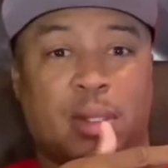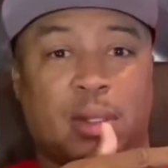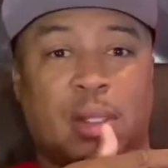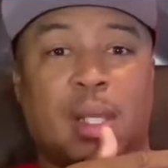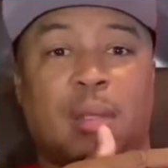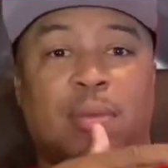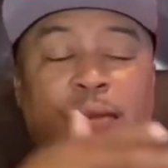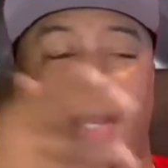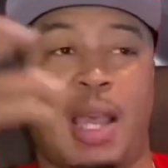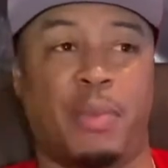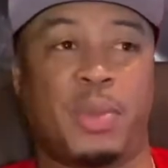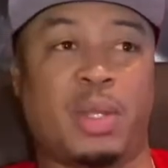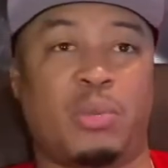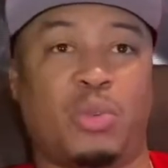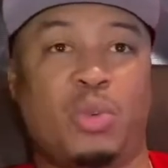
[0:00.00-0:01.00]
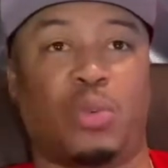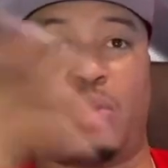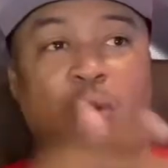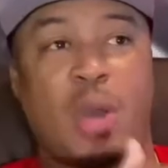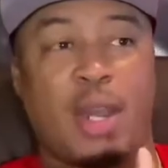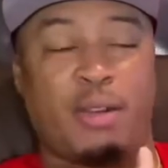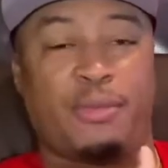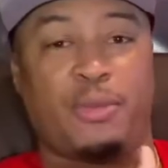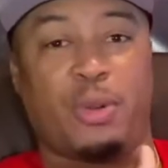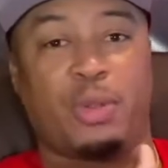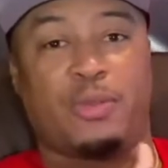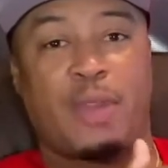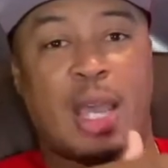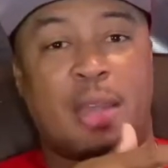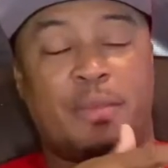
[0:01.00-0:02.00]
Yep, 5-minute move. Go out the
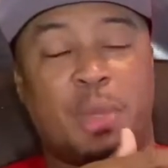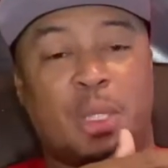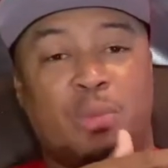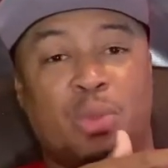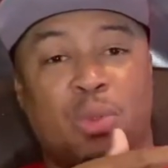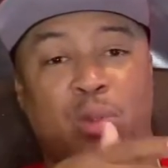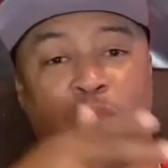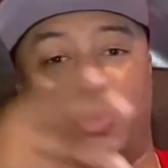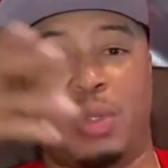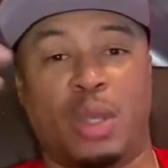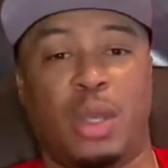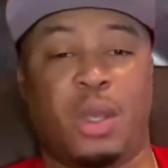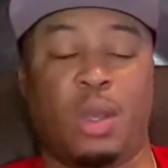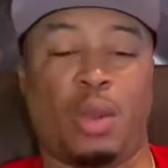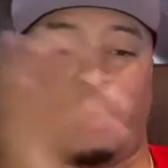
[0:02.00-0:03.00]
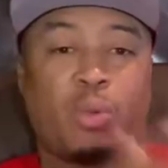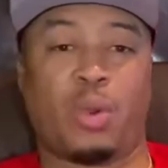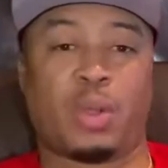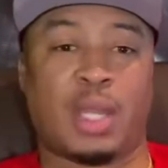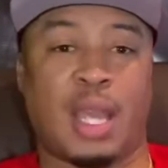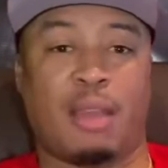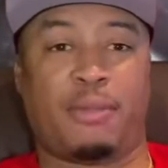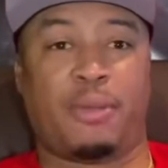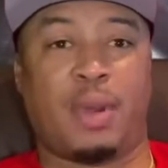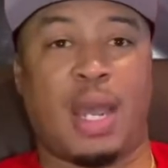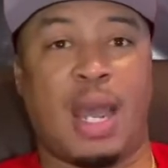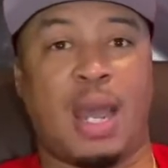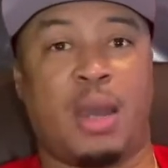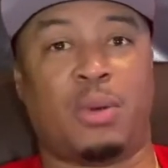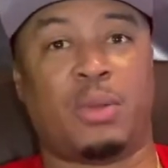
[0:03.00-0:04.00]
first 5-minute move, work out for an
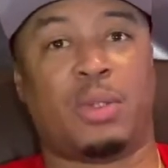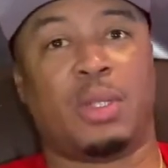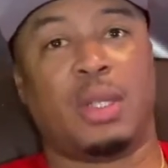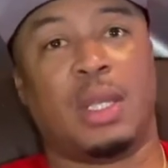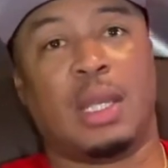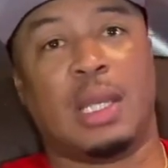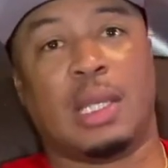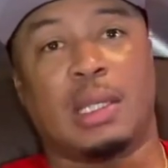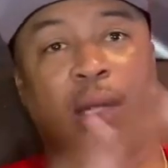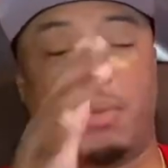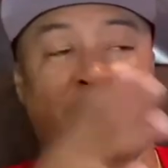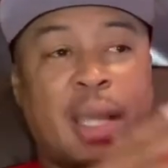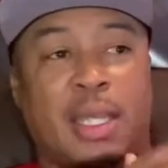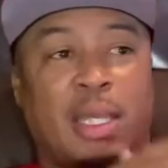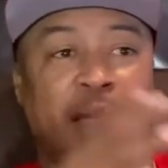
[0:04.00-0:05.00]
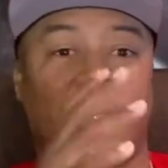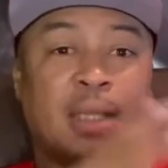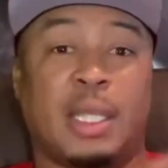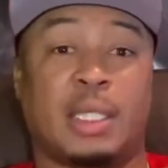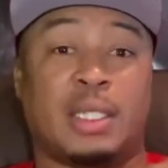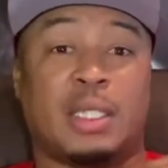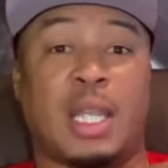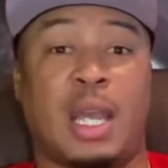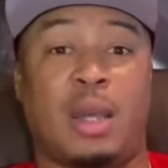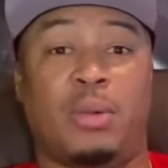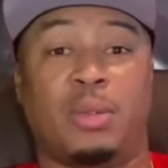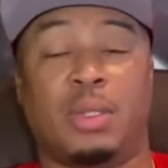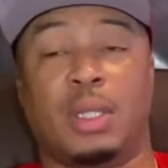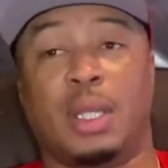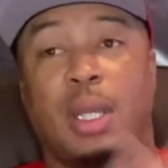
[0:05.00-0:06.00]
hour, come back in, take a
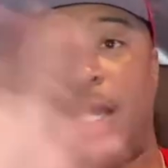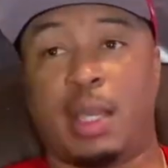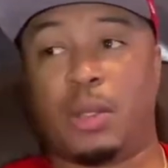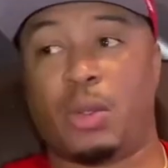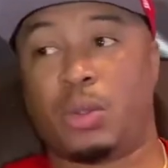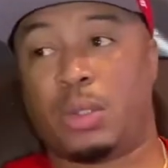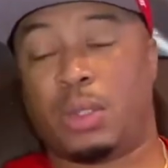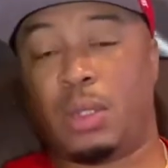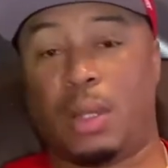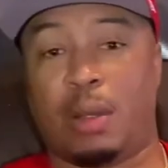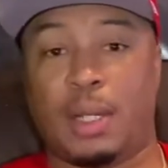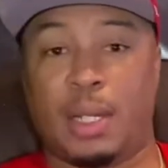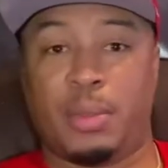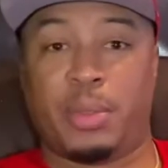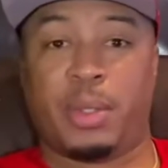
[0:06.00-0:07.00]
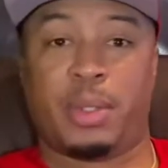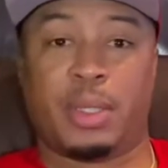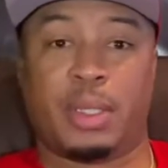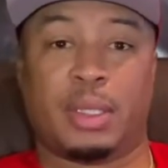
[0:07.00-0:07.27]
shower, and go to the law library.